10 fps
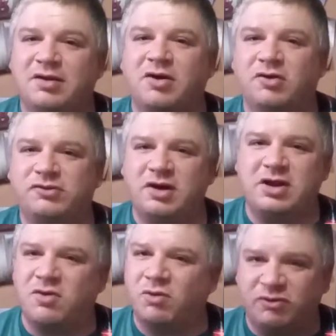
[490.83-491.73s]
Go study
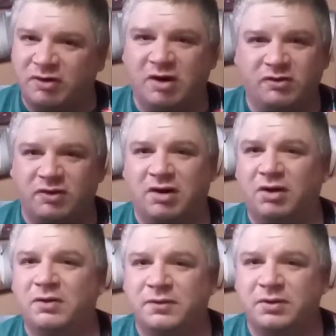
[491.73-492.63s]
chord charts. They're
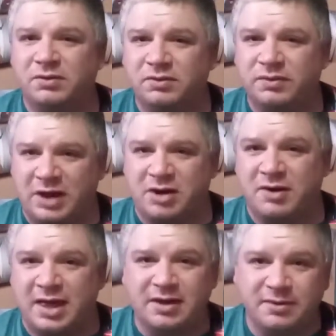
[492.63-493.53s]
all over the
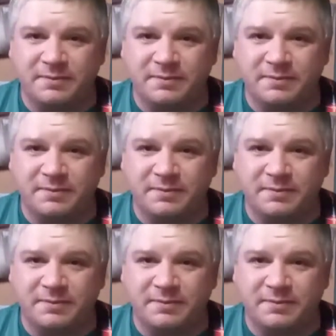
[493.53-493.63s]
internet.